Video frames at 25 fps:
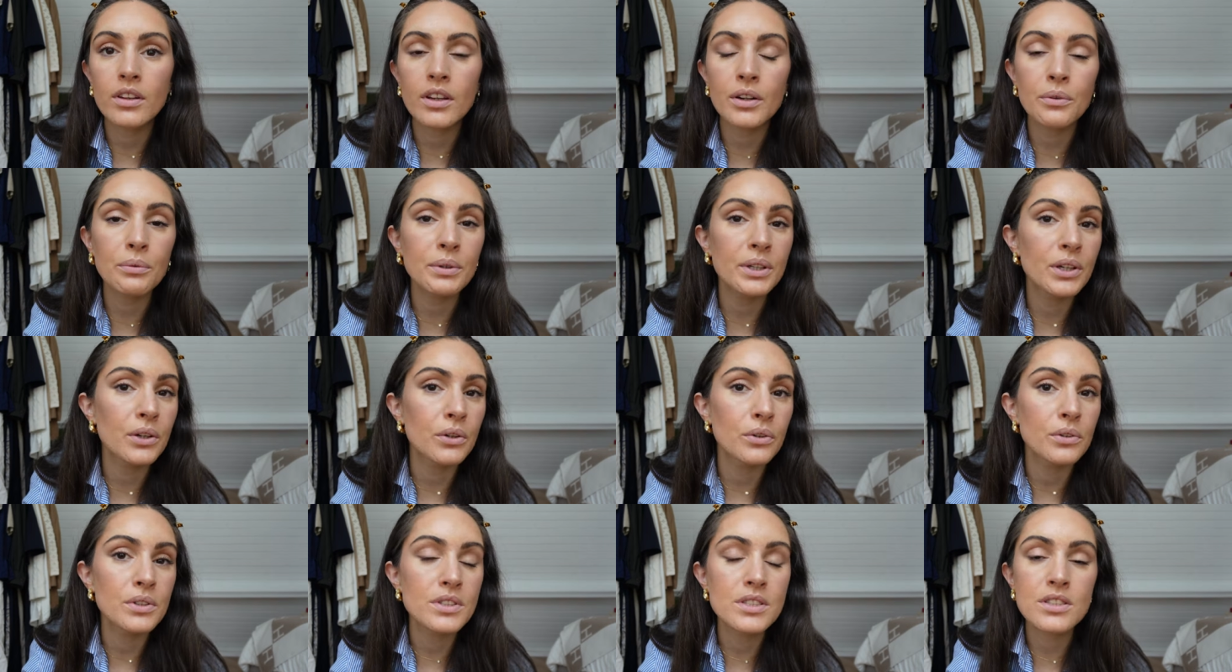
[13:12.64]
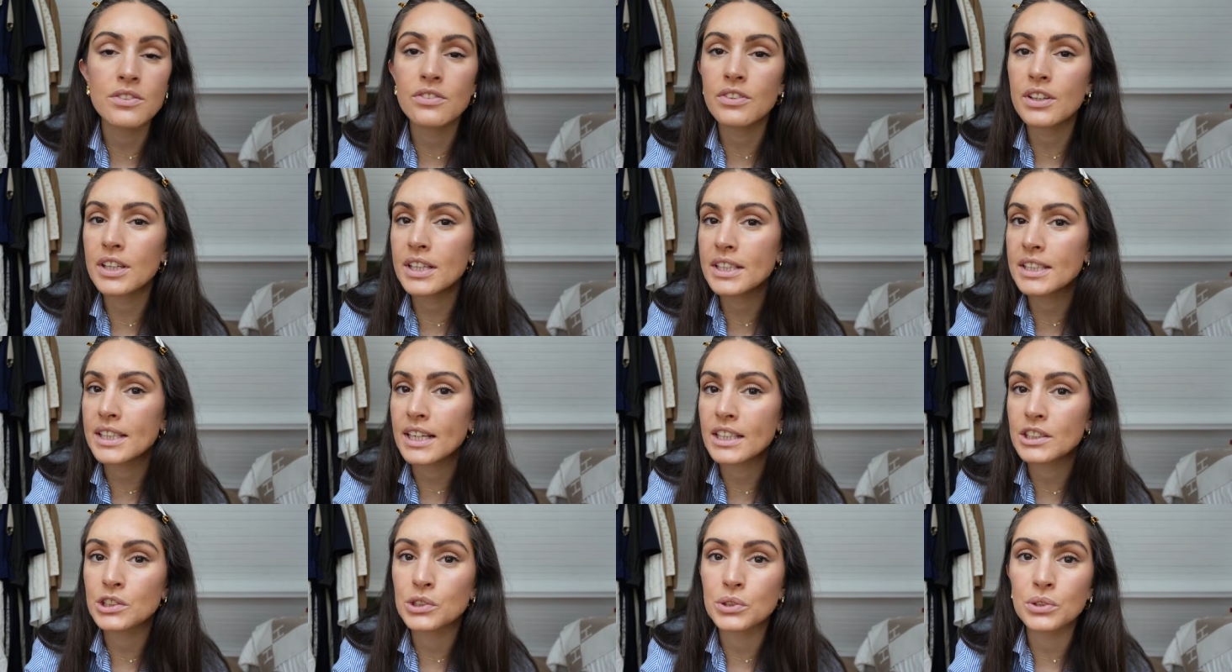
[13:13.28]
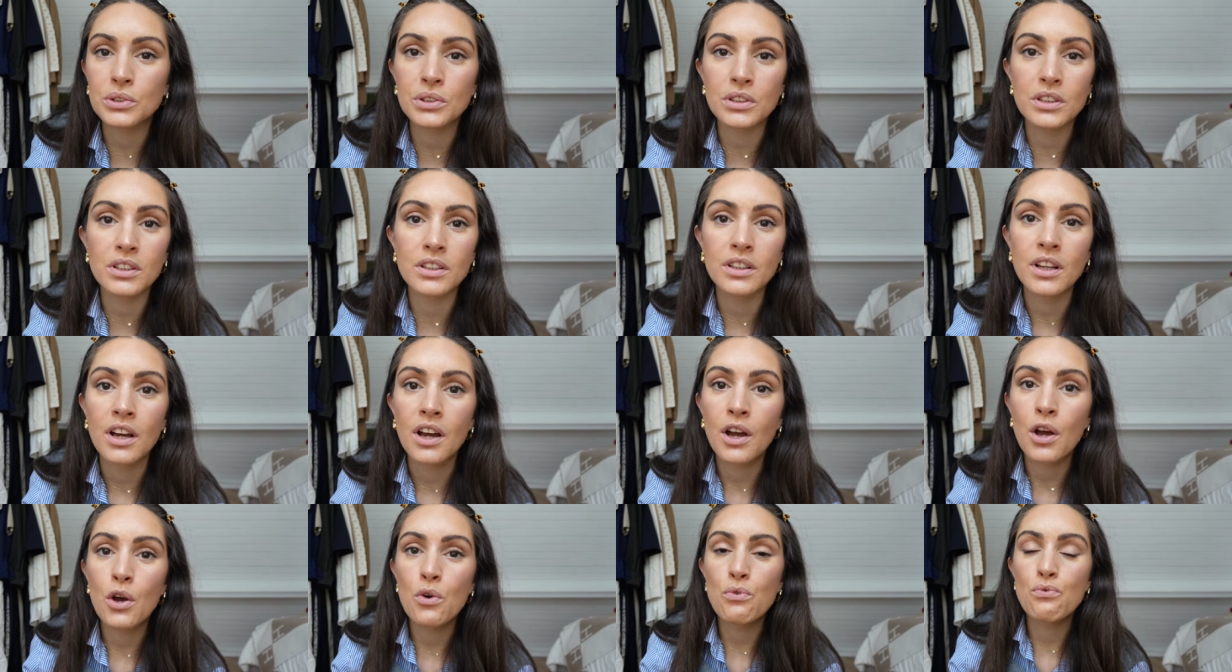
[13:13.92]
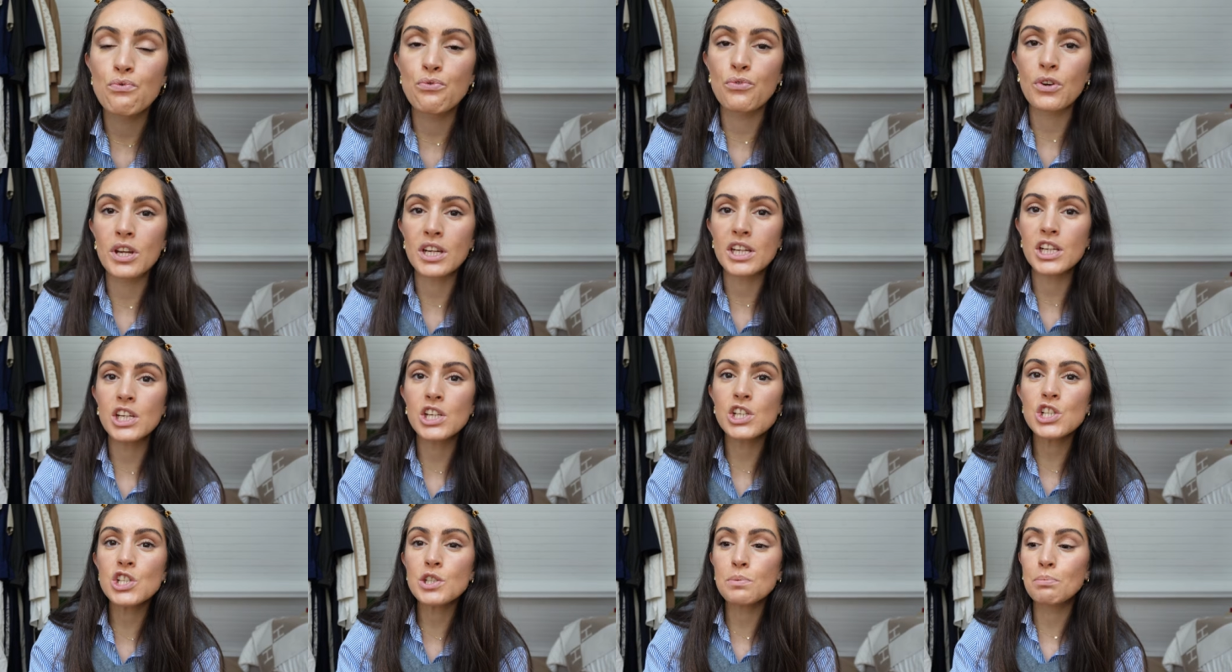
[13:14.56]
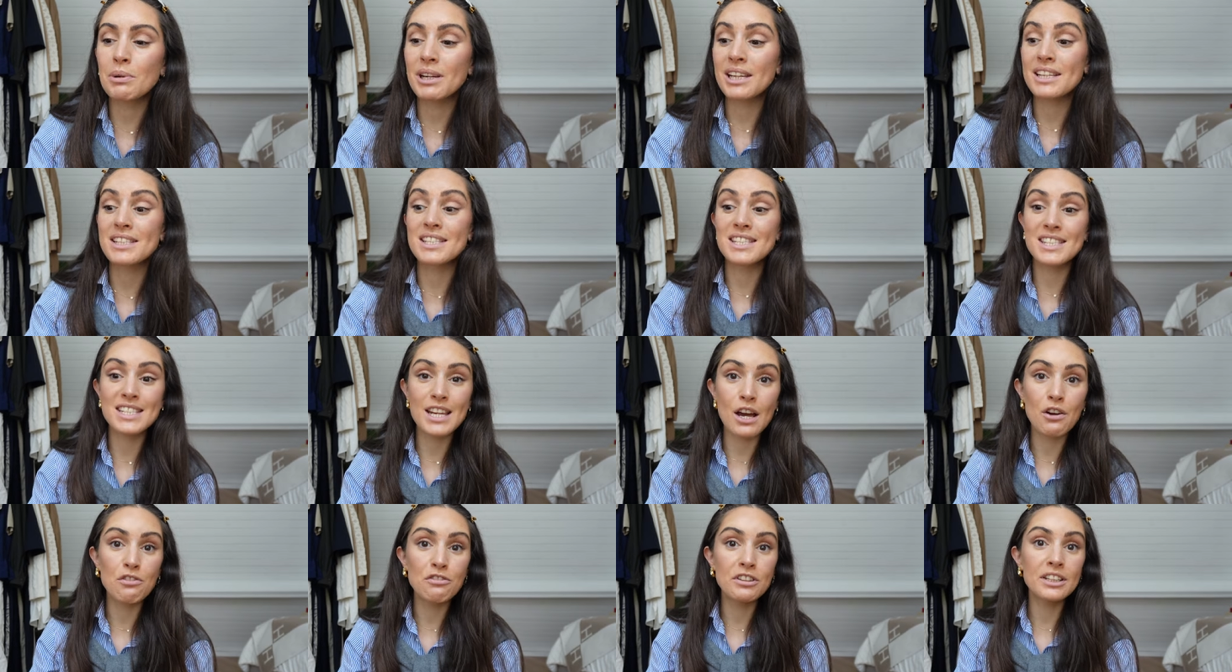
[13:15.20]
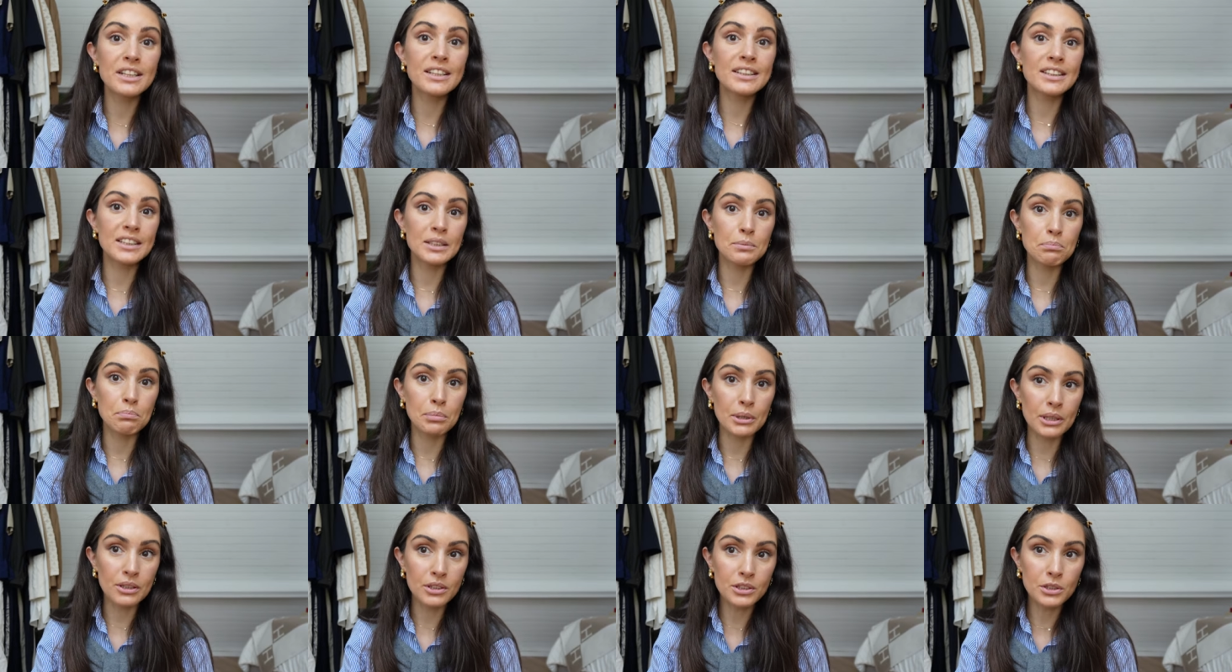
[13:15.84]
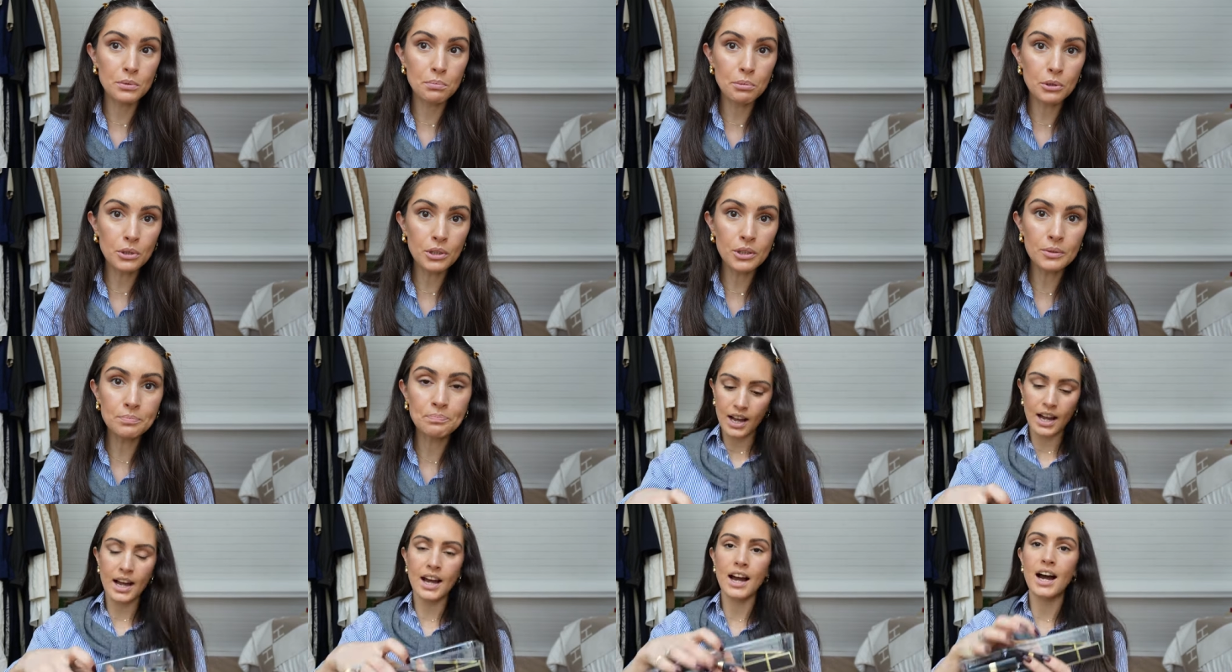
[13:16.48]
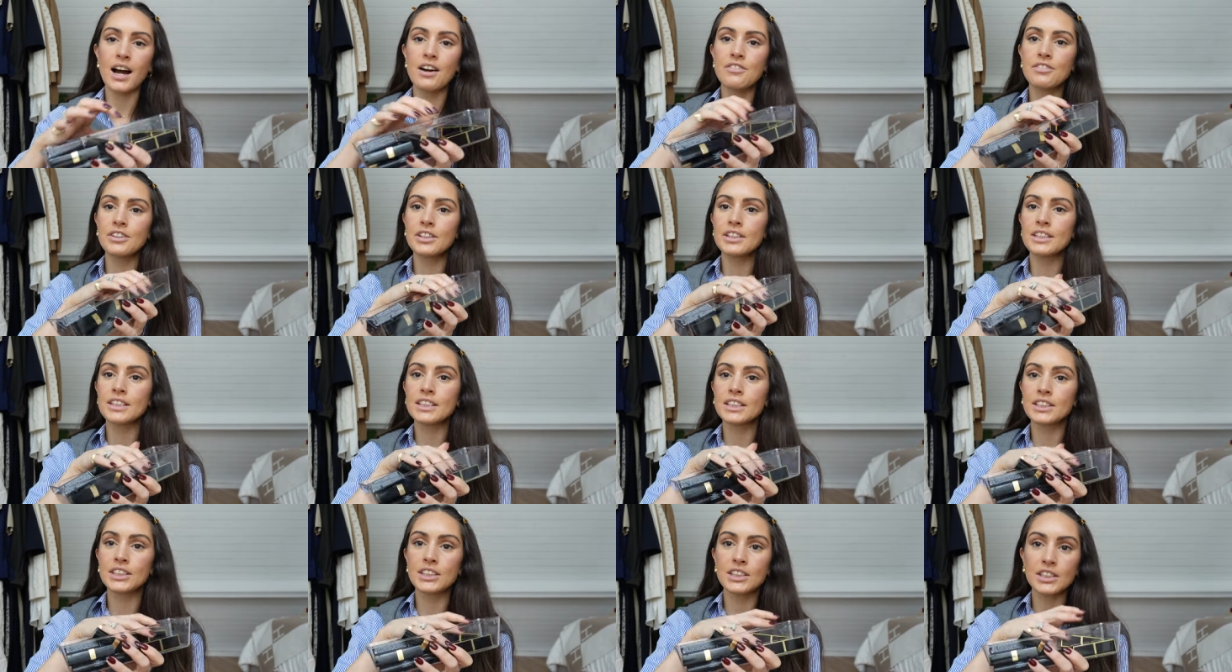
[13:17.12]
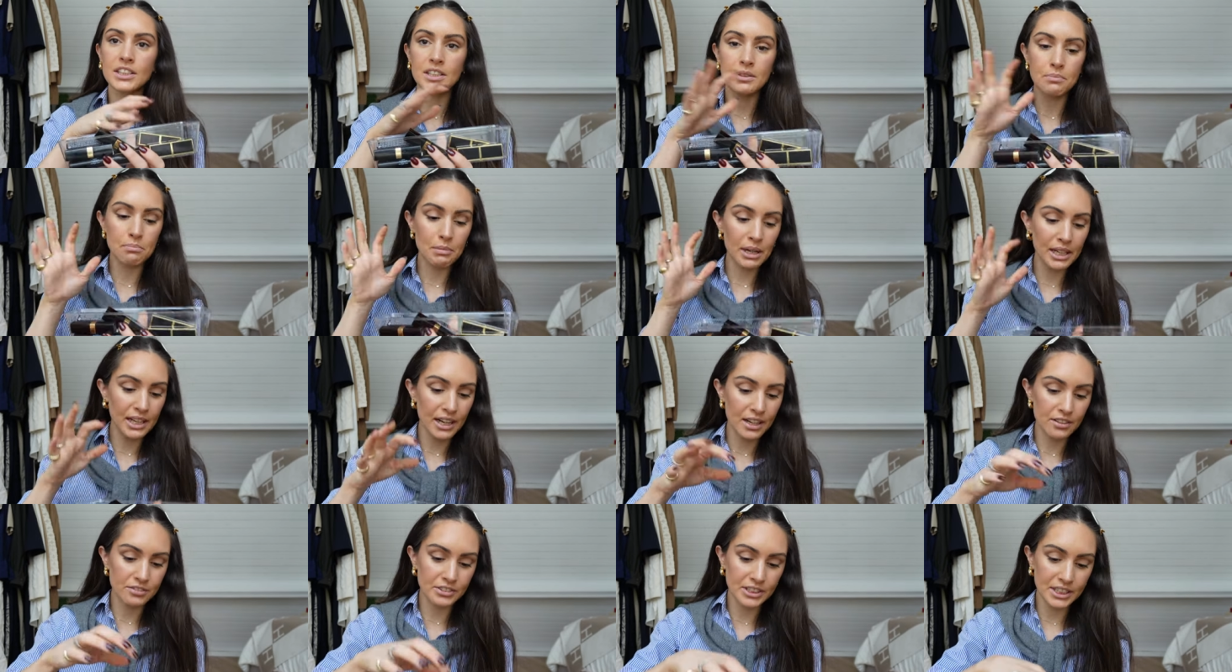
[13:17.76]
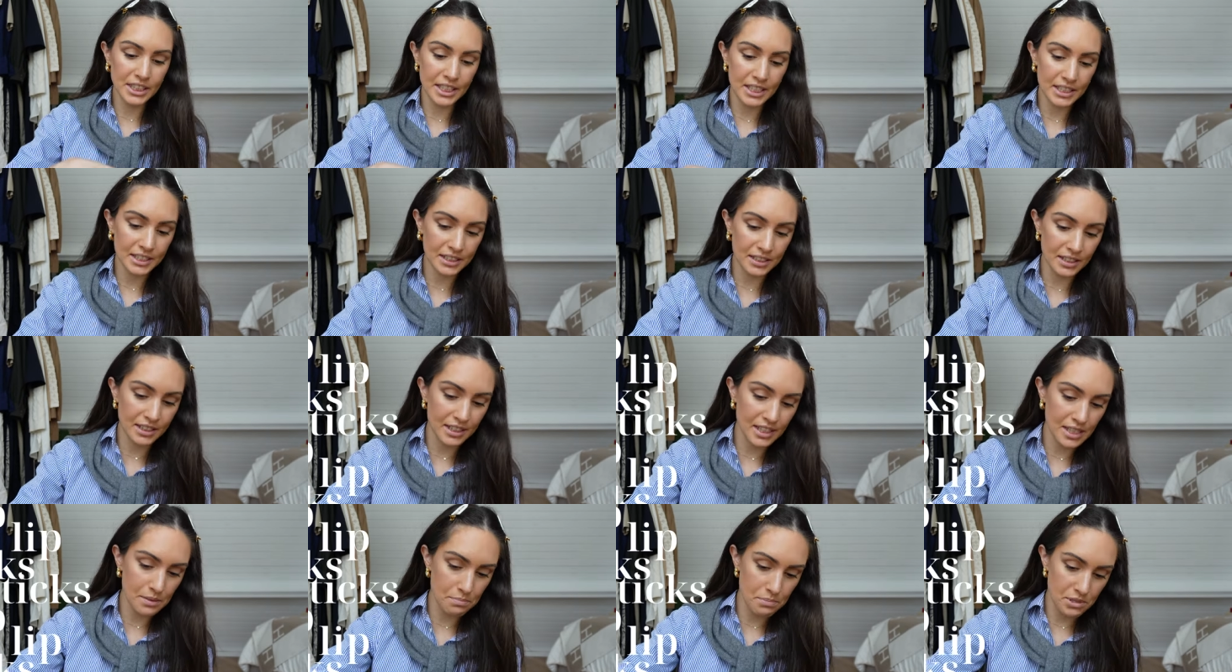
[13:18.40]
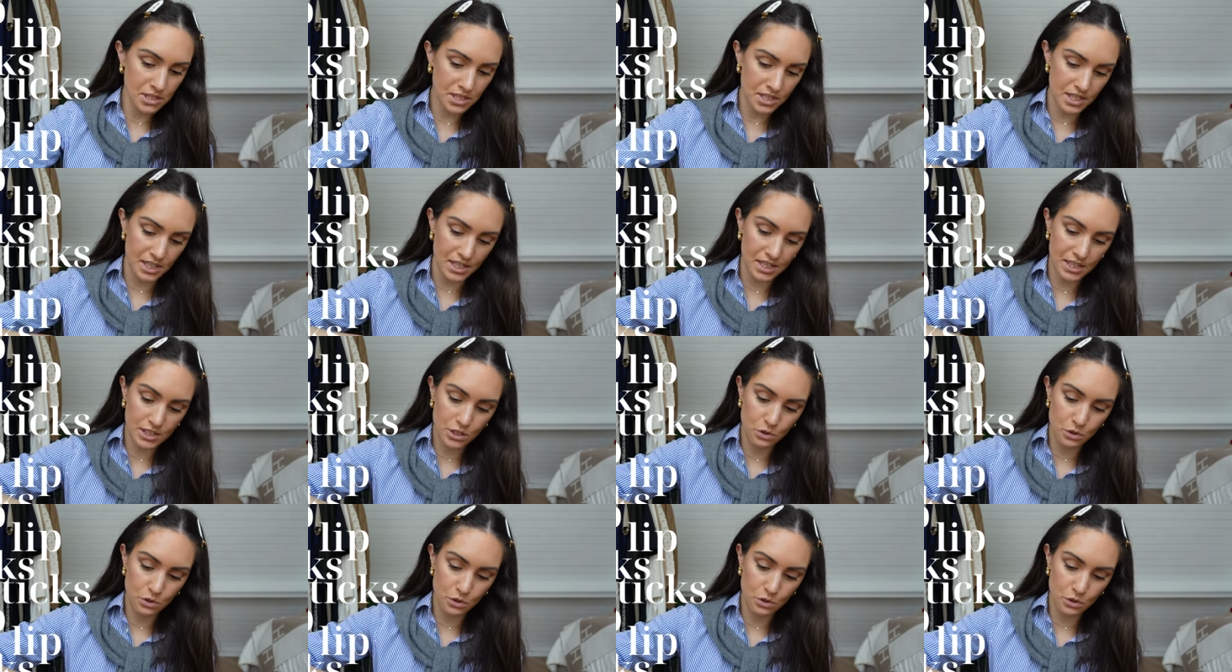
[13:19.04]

There we go. It's a very natural finish, but it's definitely buildable. I have in here my everyday lipsticks,